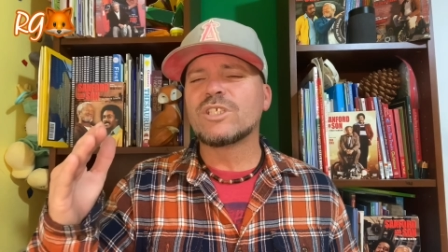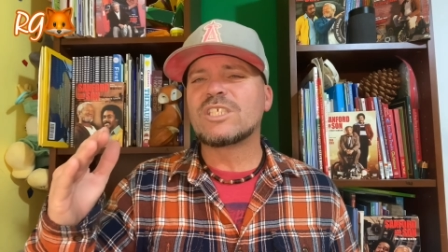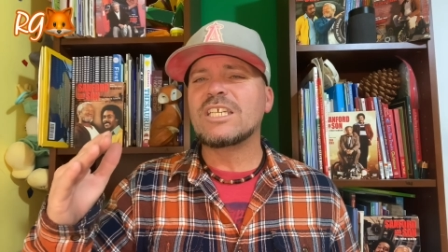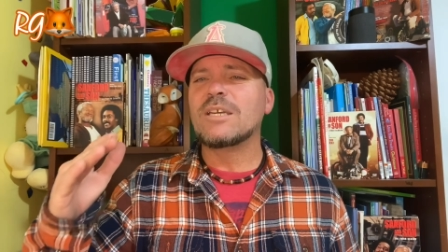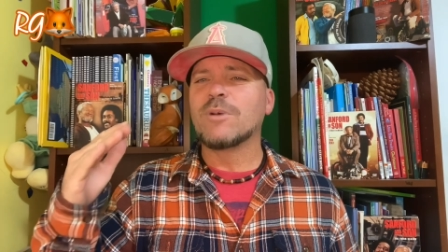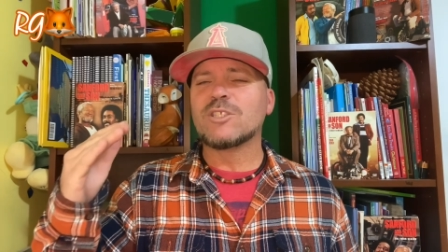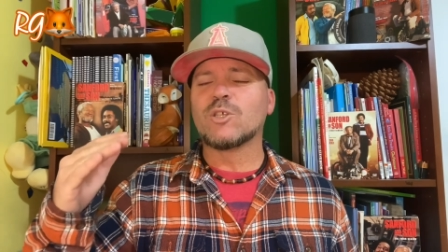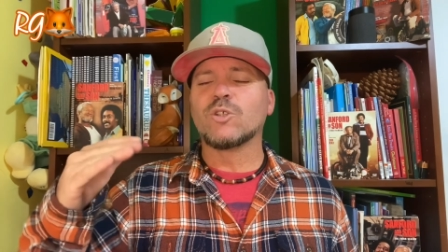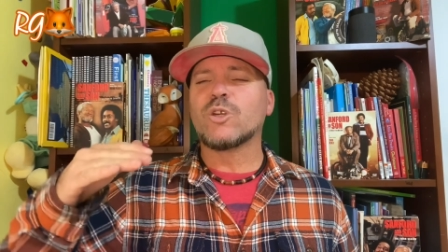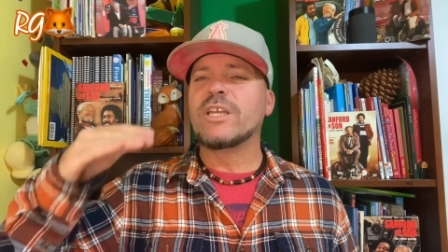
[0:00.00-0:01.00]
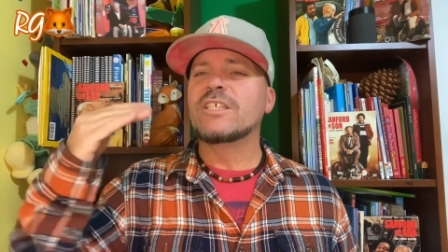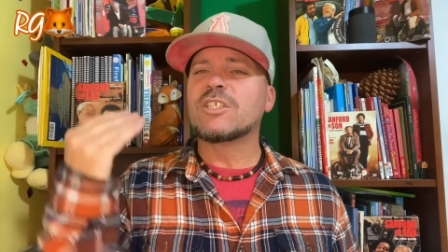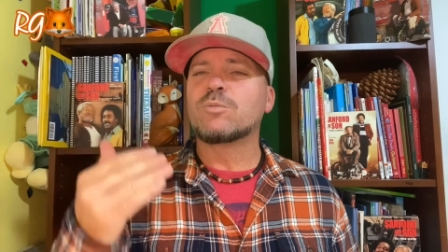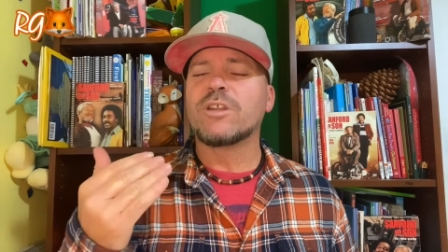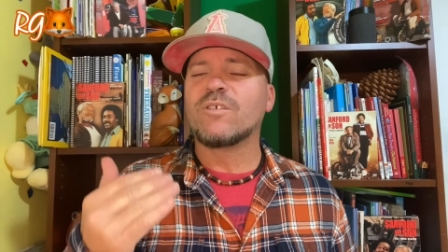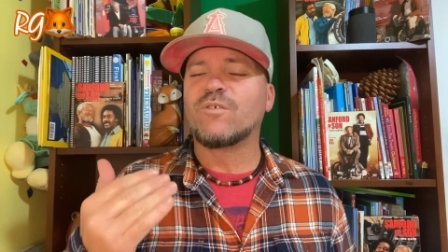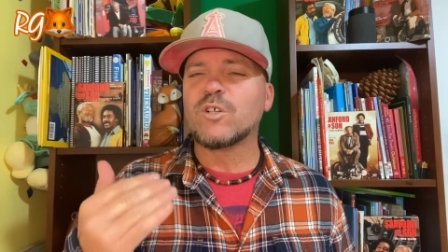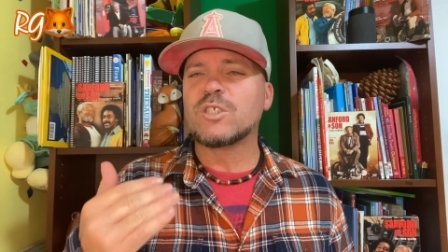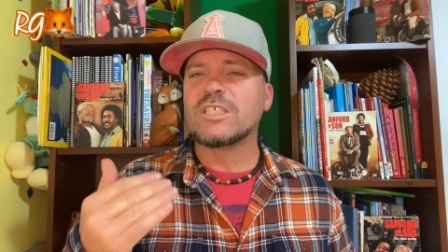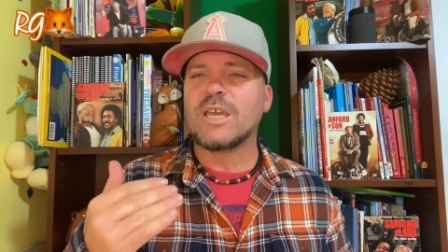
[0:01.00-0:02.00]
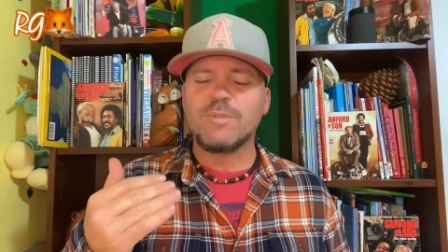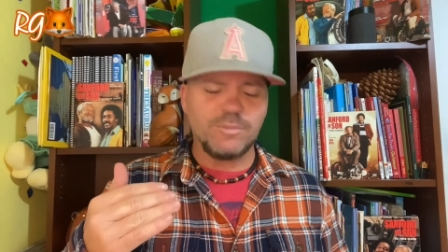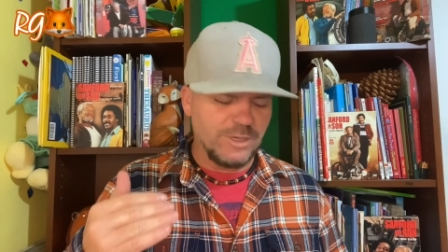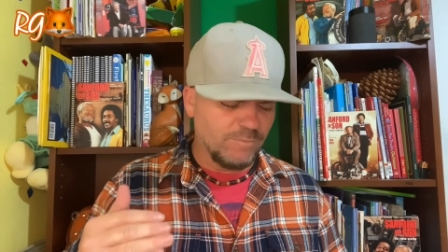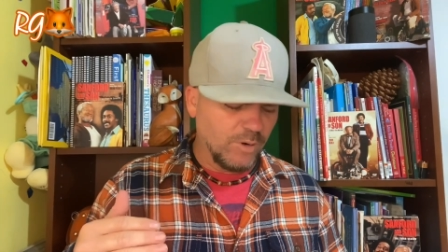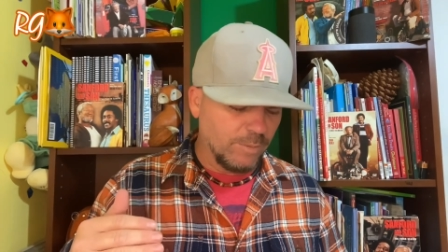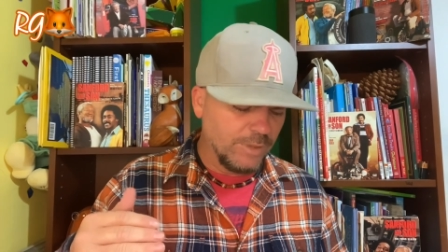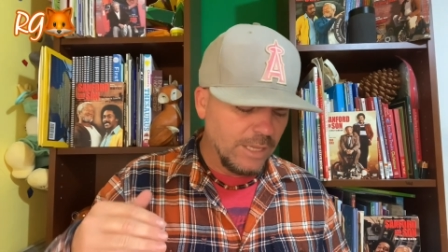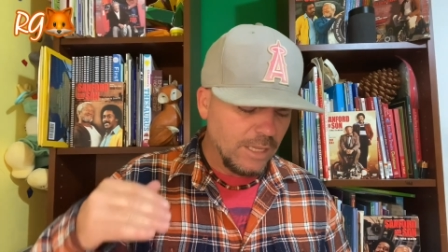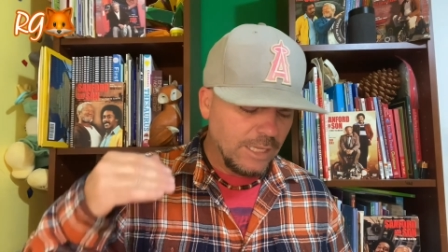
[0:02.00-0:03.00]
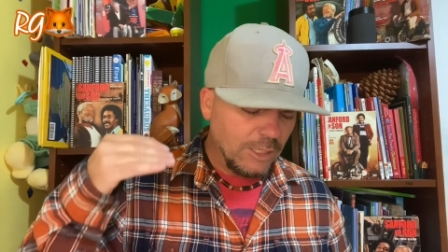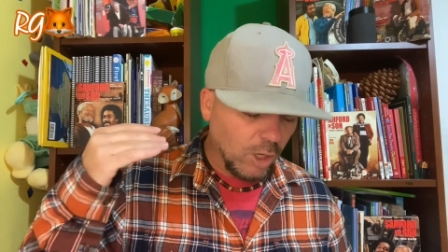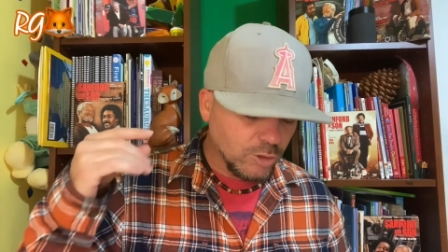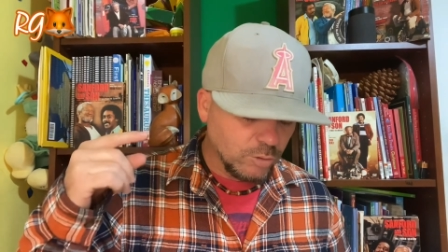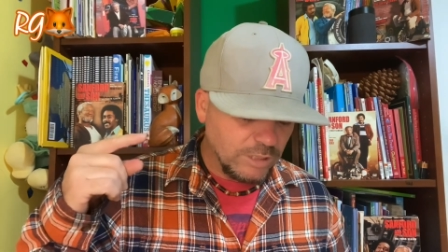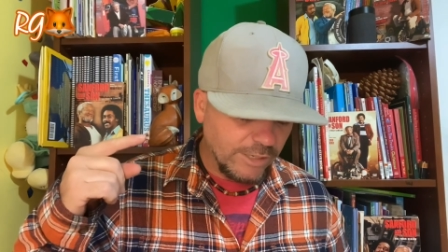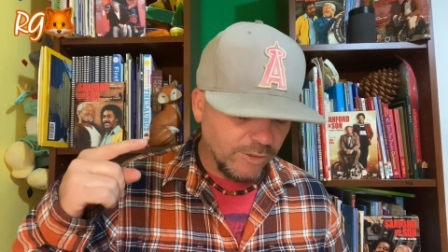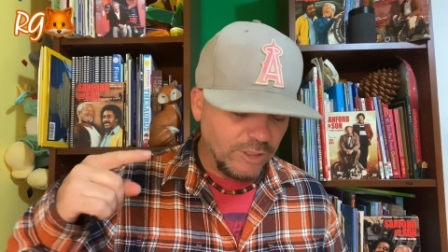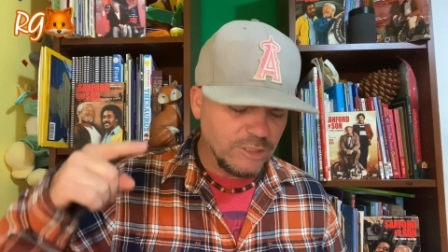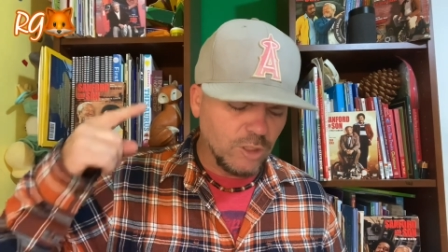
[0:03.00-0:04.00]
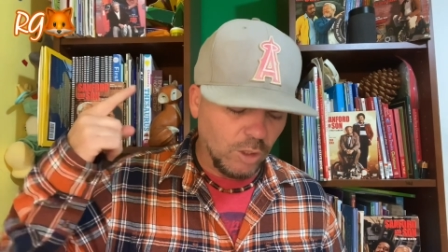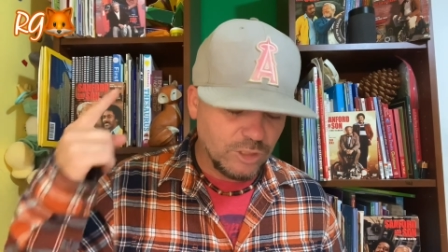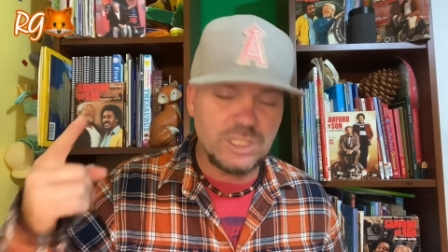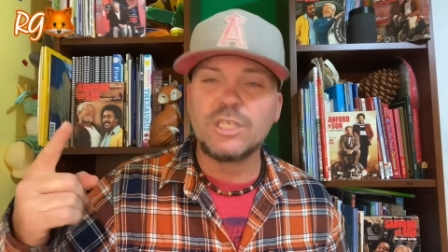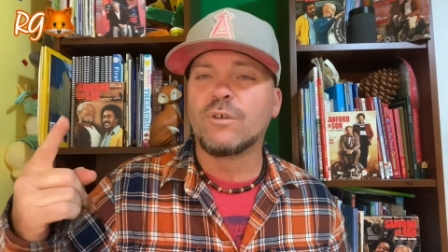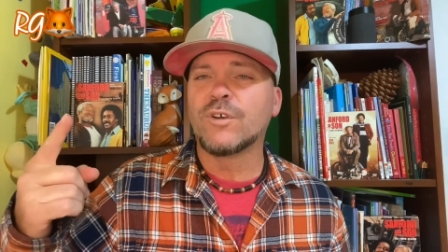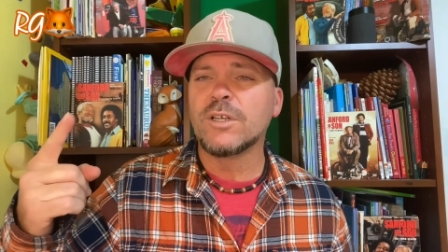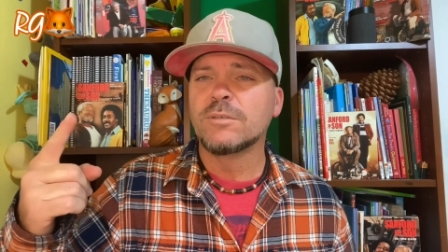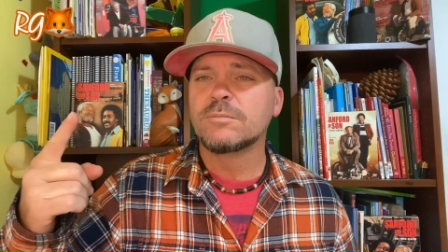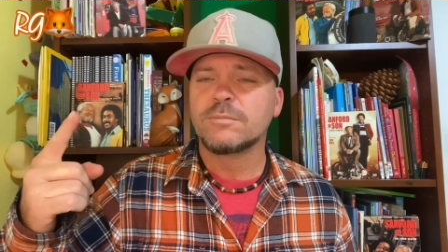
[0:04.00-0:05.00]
see him on Soul Train. This is one of the first things I remember him from. He also did other things called Silver.